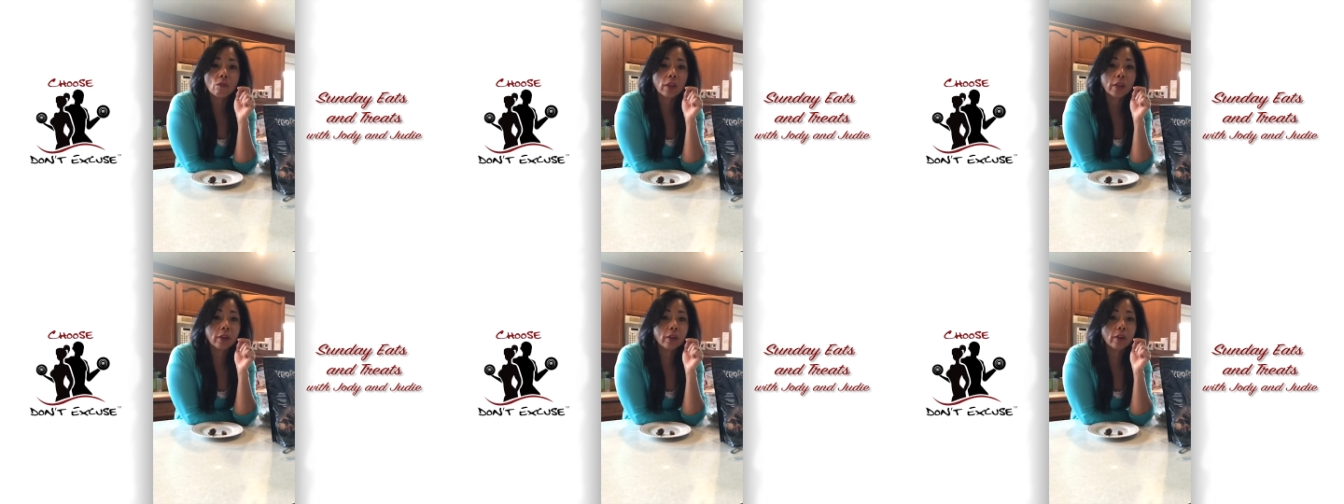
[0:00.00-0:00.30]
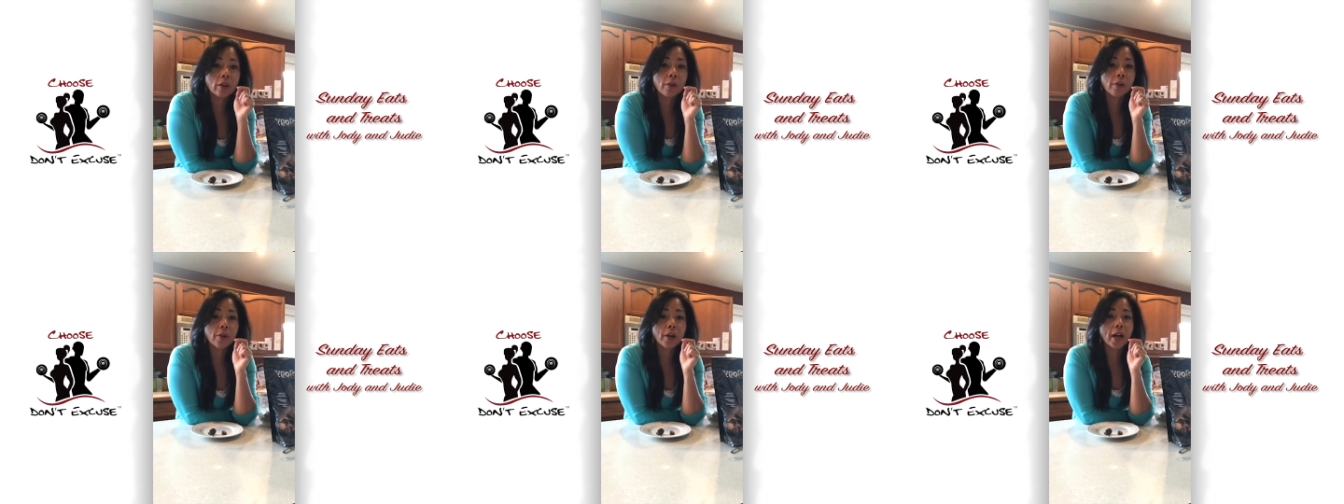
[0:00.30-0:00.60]
You
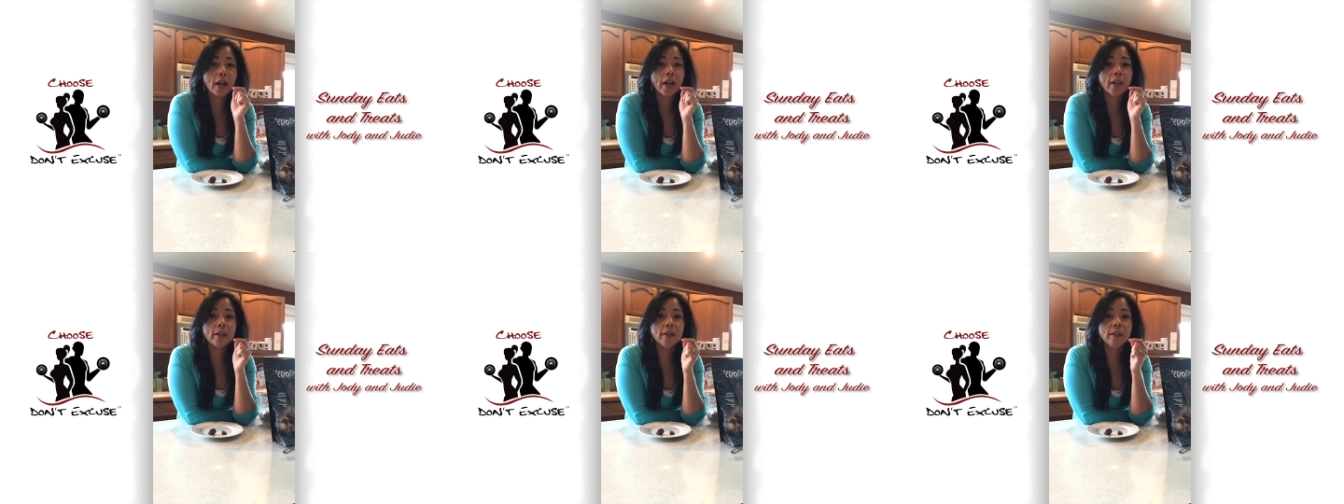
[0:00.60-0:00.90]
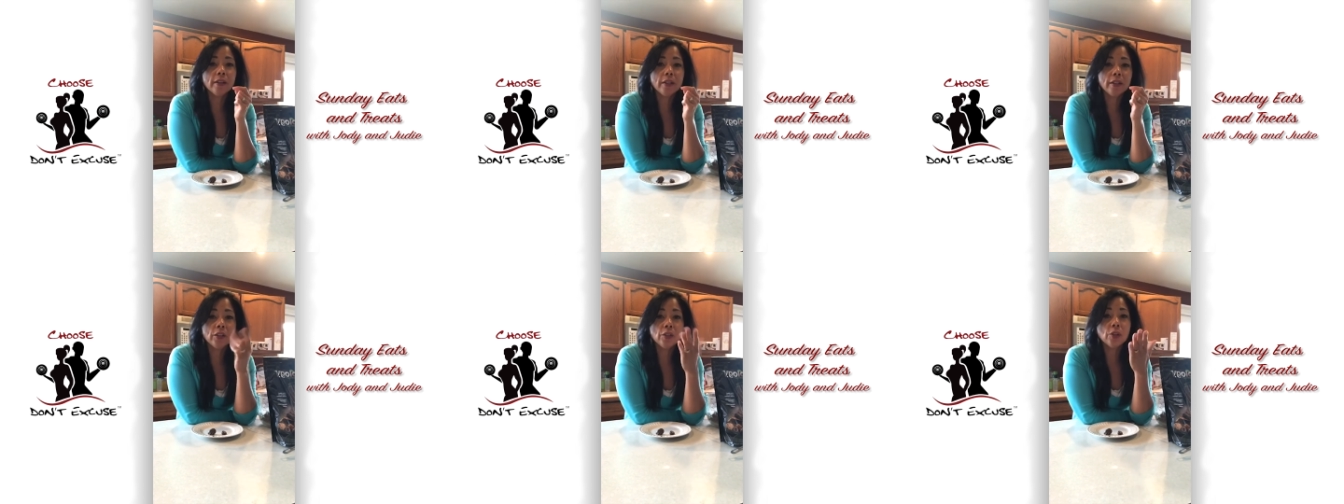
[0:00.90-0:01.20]
know,
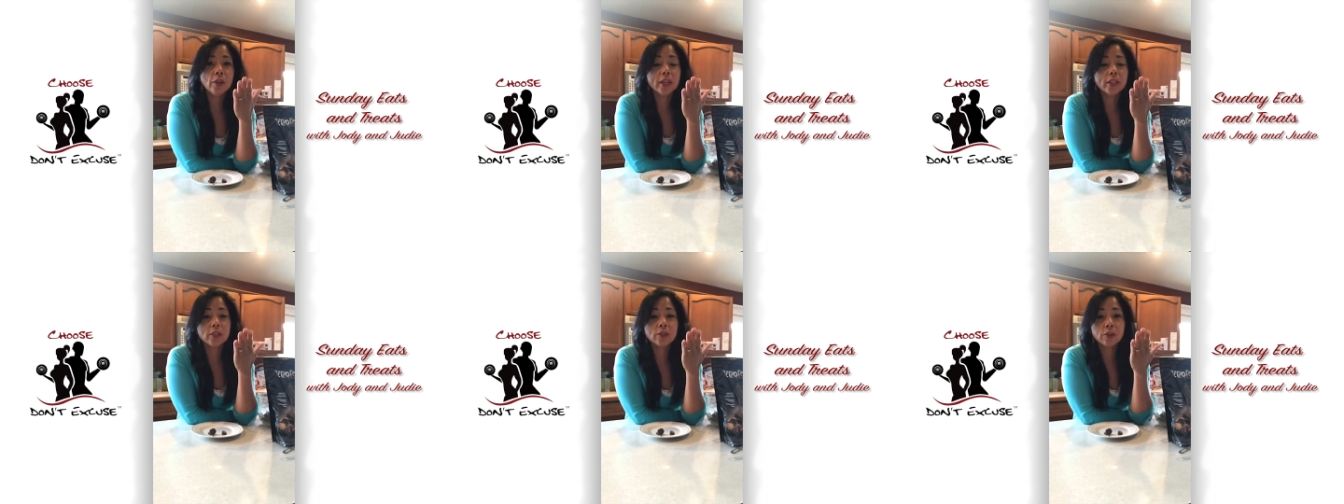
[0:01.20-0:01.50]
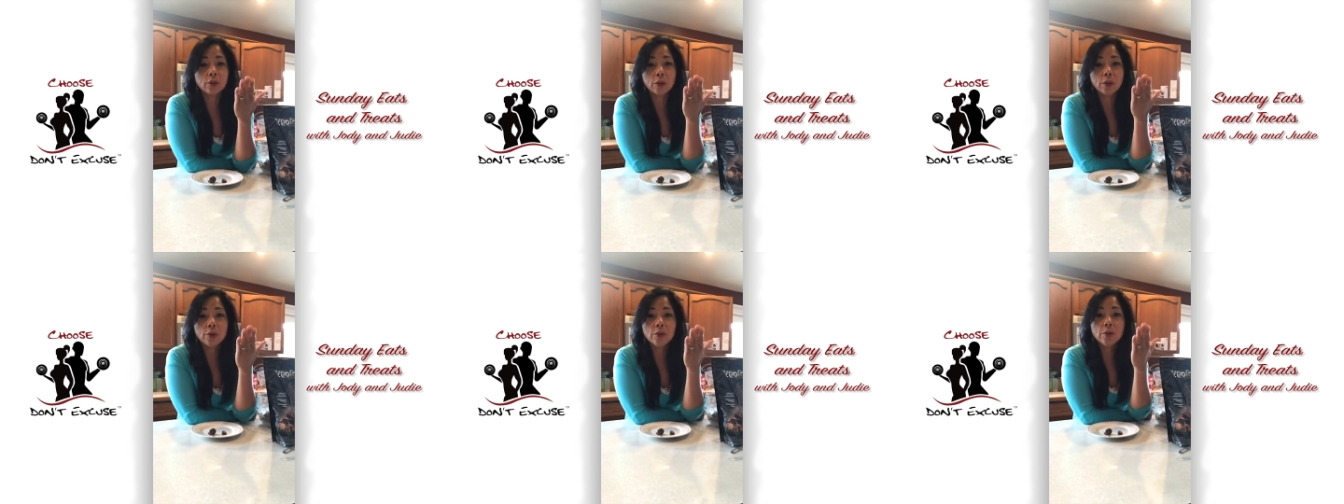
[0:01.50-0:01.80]
you guys
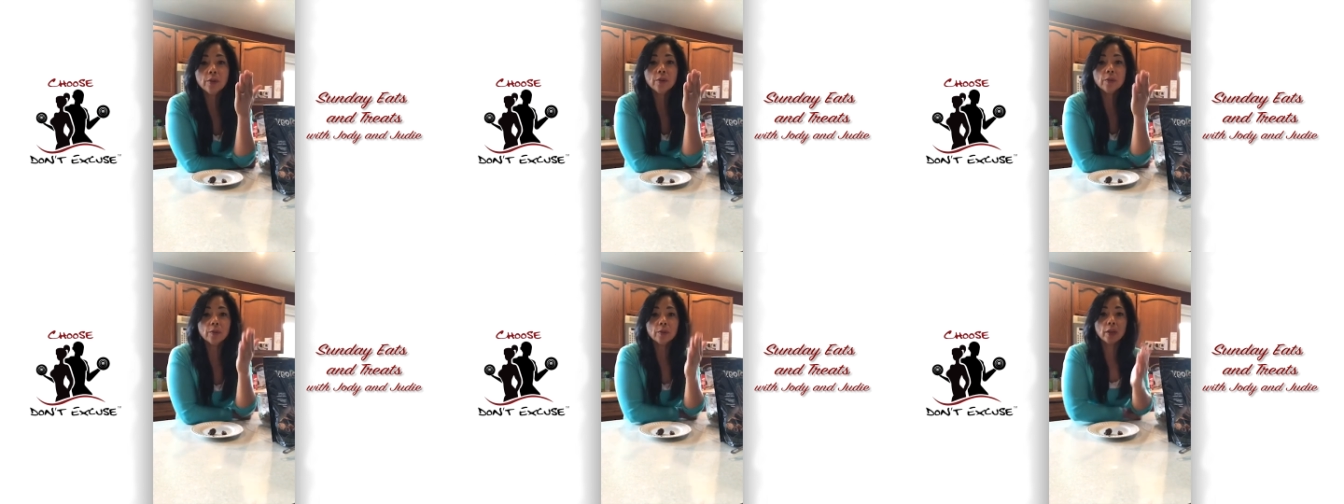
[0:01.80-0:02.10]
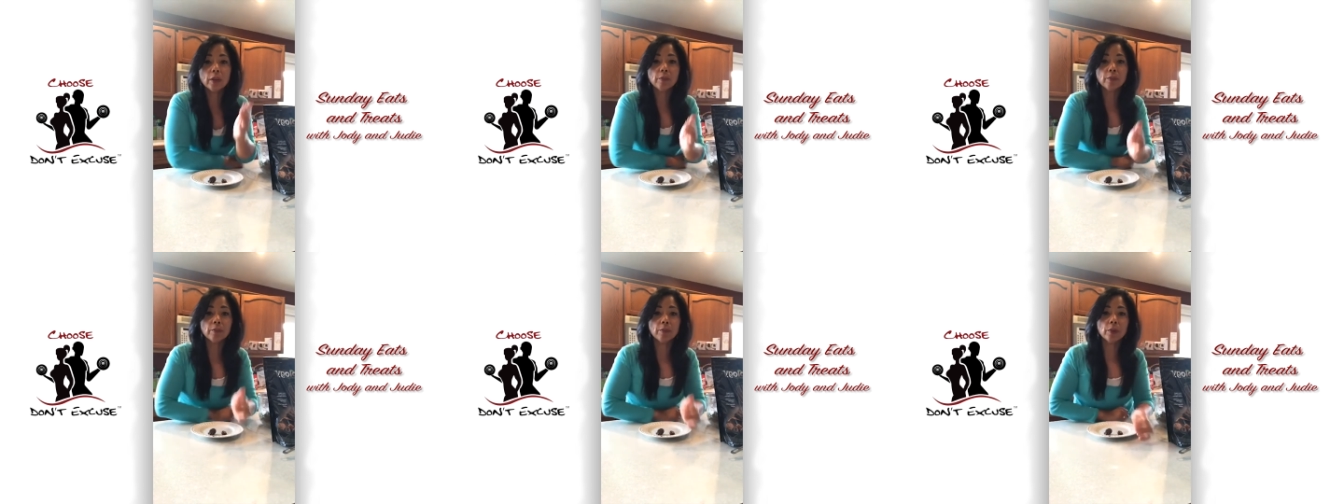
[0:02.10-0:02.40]
know,
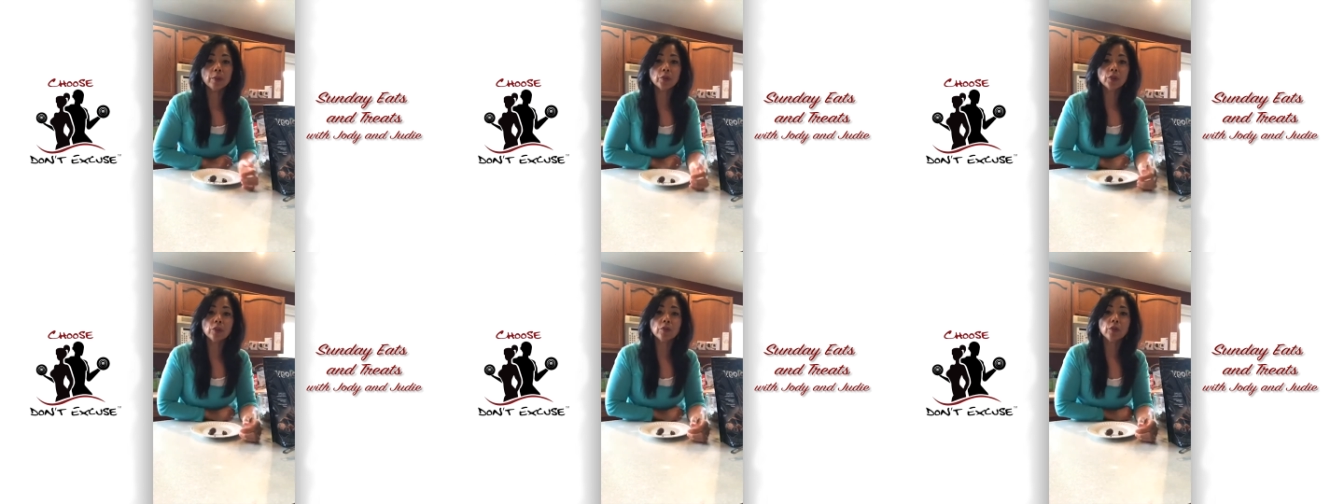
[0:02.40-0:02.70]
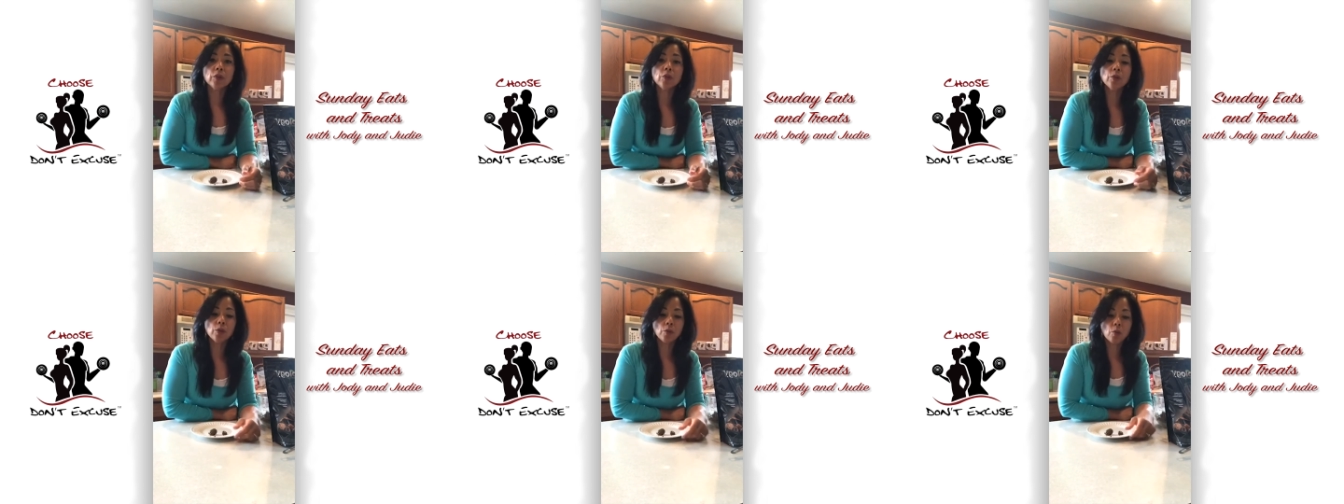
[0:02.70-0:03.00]
well, most
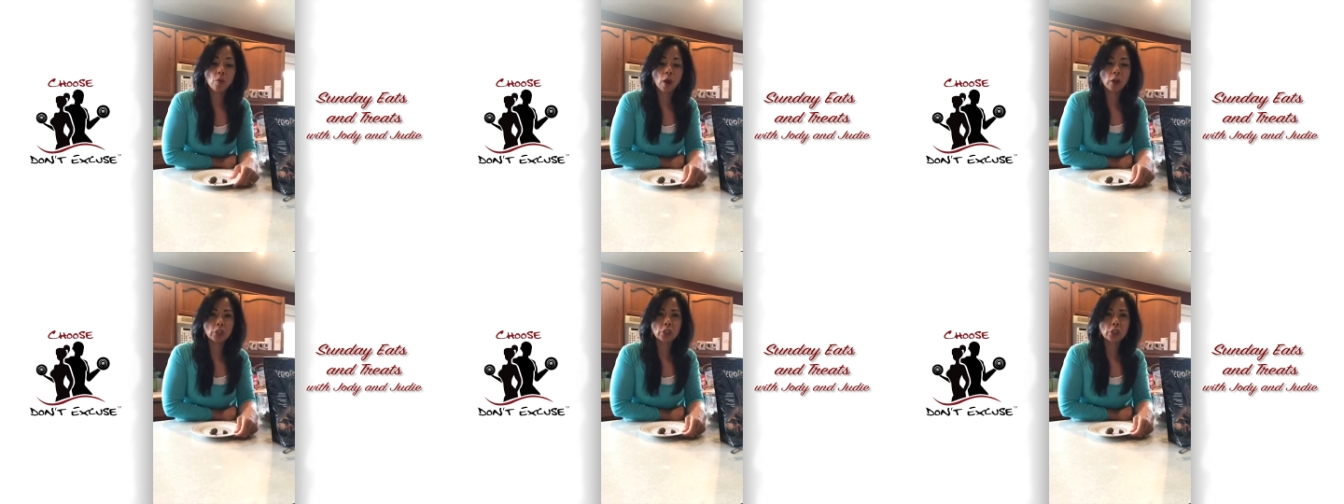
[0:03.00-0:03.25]
of you who